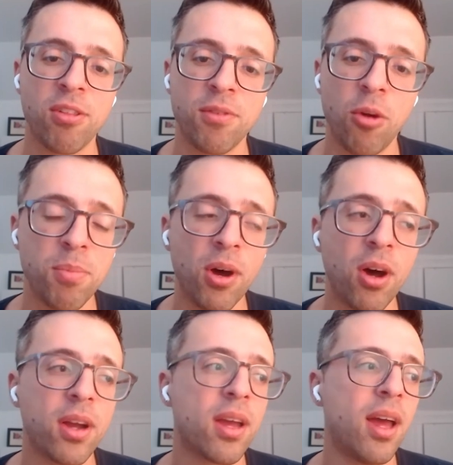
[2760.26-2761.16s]
parts of
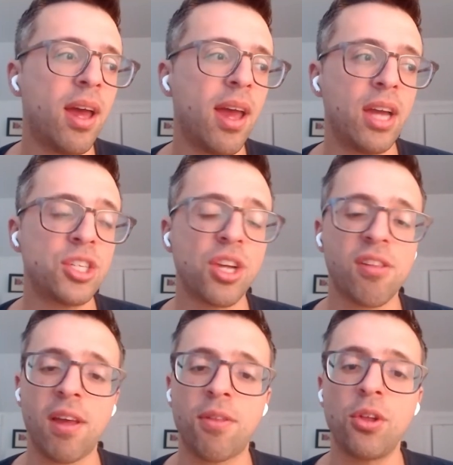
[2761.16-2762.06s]
toby's book
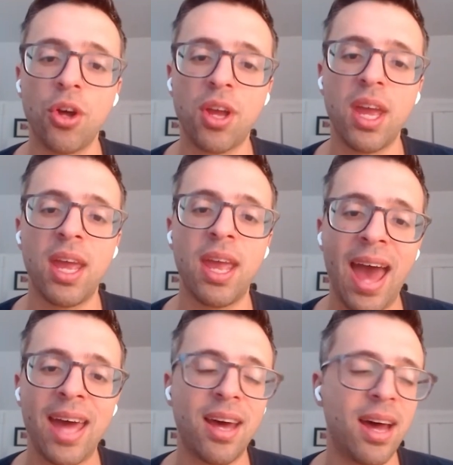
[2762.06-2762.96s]
is just like the
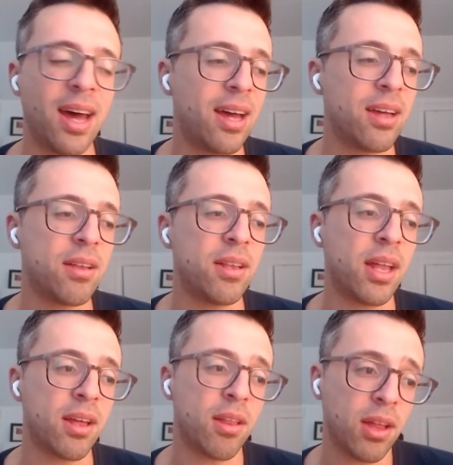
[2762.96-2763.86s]
looking at uh,
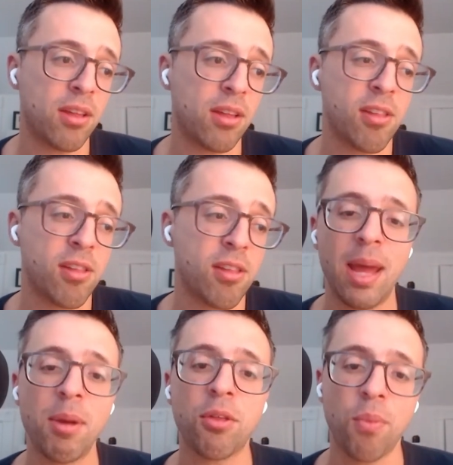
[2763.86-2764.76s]
like like some of
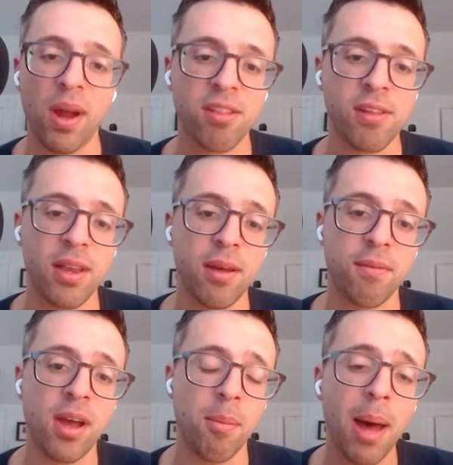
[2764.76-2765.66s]
the pandemic threats
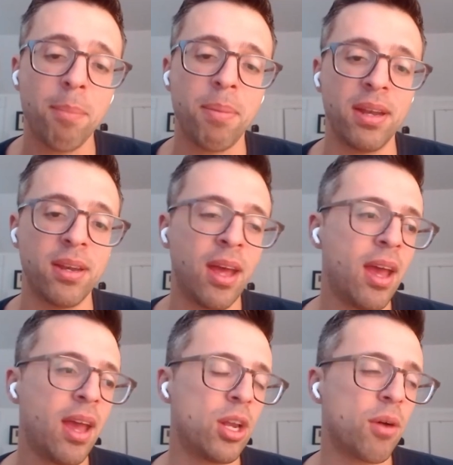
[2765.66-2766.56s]
that have come up
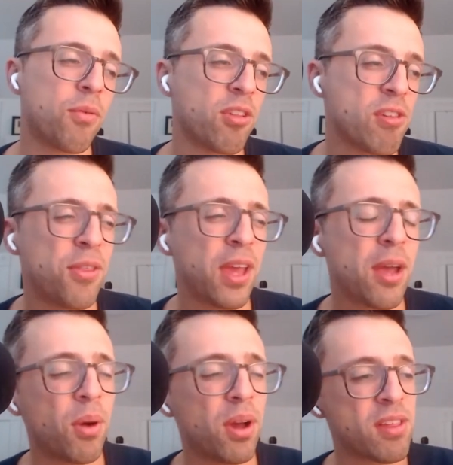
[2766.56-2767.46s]
and you know for instance
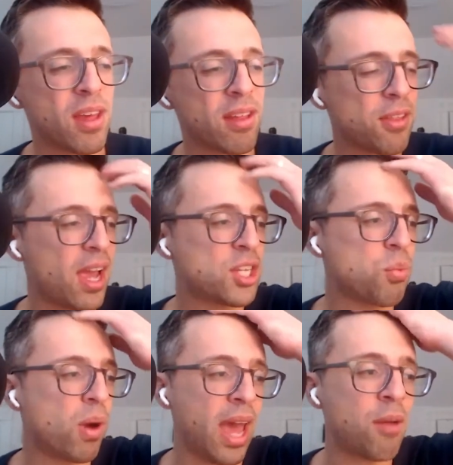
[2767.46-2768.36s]
i think it was it's
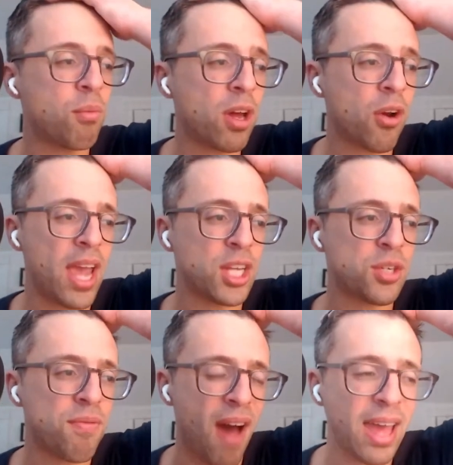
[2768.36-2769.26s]
either h1n1 or
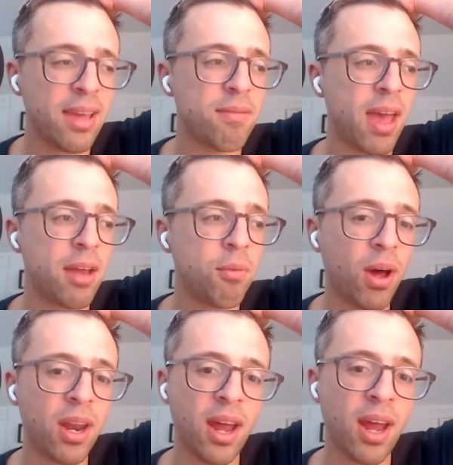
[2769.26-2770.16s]

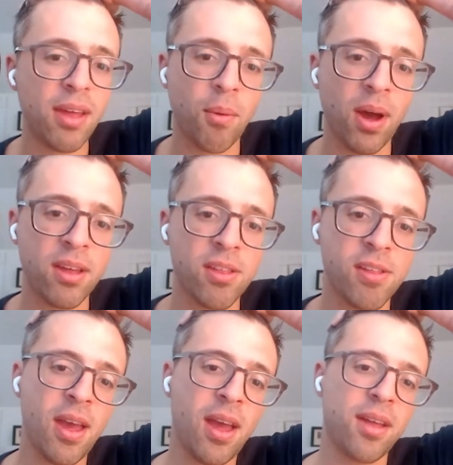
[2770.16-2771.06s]
h5n1 i think it
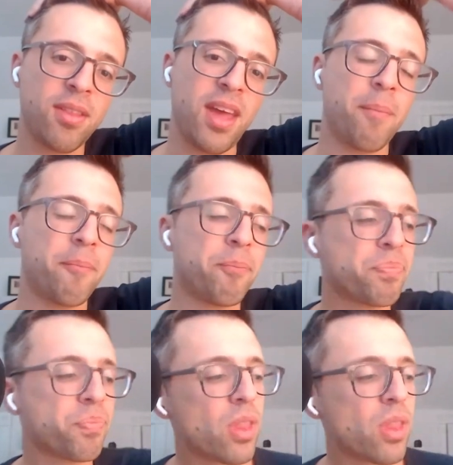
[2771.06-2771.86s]
was that